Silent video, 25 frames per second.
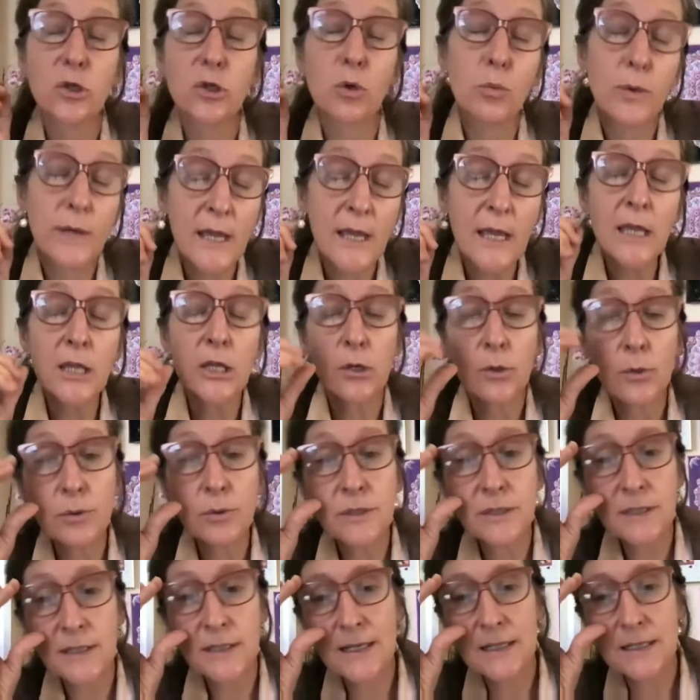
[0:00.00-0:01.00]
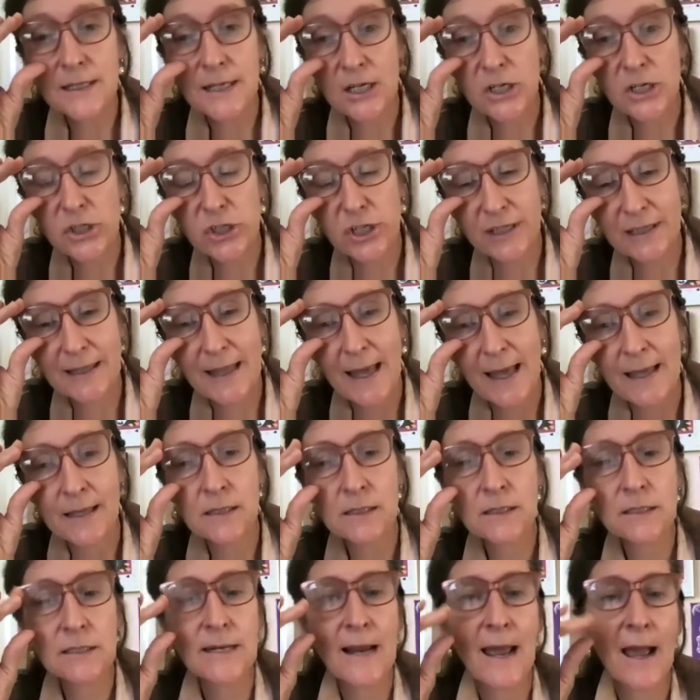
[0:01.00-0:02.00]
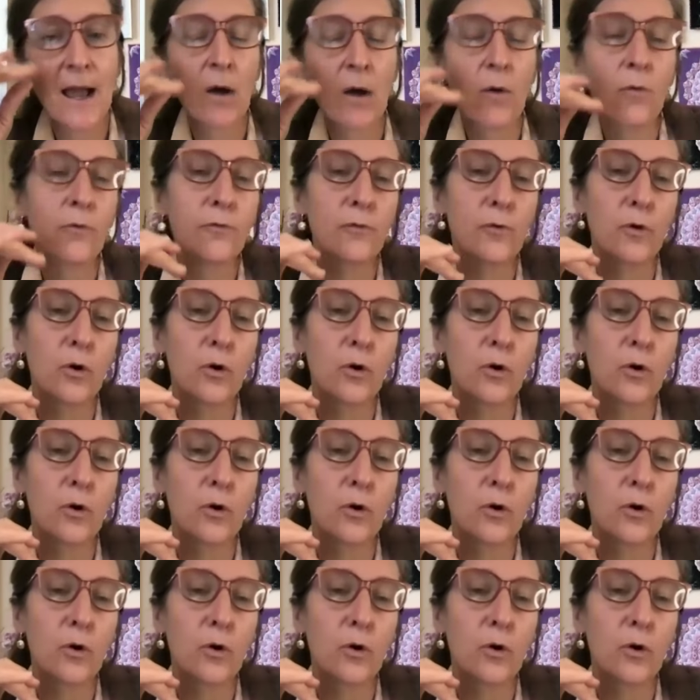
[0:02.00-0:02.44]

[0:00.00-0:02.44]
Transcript: so we use the addiction lens now